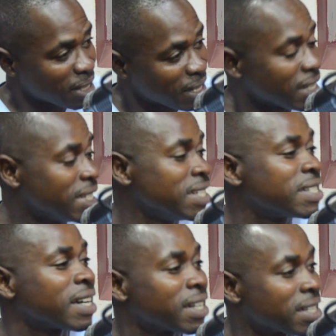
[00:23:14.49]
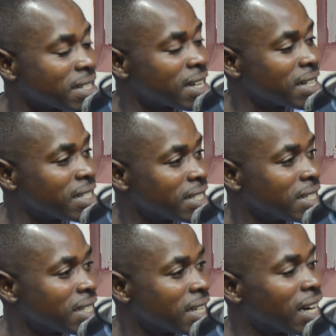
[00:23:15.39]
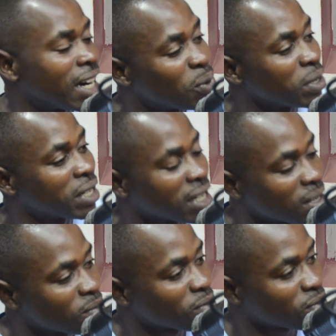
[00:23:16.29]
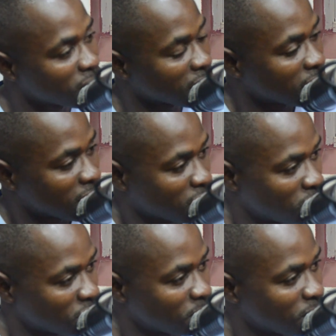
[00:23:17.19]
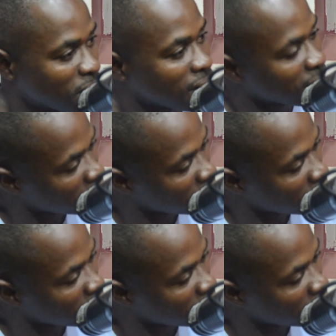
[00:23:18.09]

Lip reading: he didn't understand how he came to get this job and